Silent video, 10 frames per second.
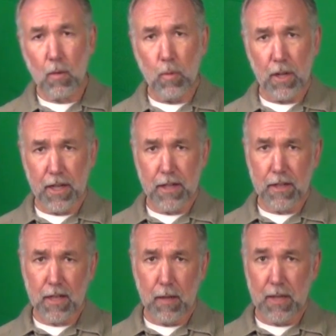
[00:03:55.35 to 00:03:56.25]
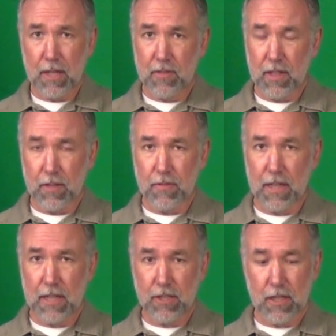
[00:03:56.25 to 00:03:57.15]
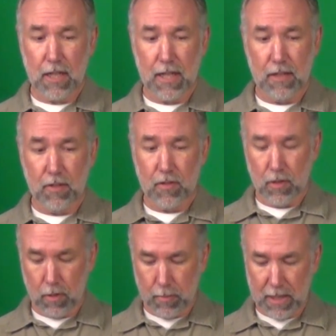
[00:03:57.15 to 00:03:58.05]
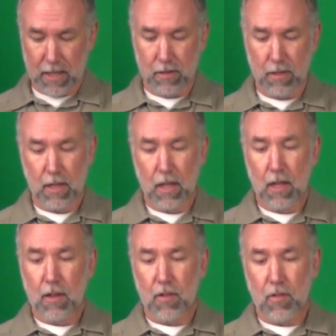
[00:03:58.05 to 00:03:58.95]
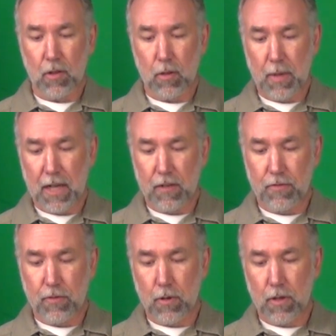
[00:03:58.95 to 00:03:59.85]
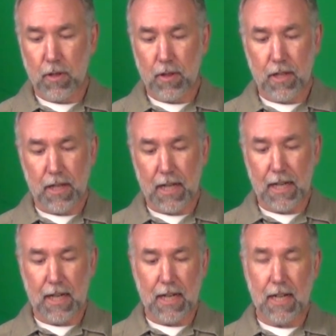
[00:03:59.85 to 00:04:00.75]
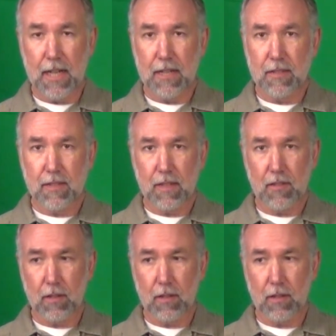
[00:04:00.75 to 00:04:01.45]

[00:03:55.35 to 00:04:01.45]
when Night Guard came out, single flashing light, solar panel. The solar panel for the night eyes is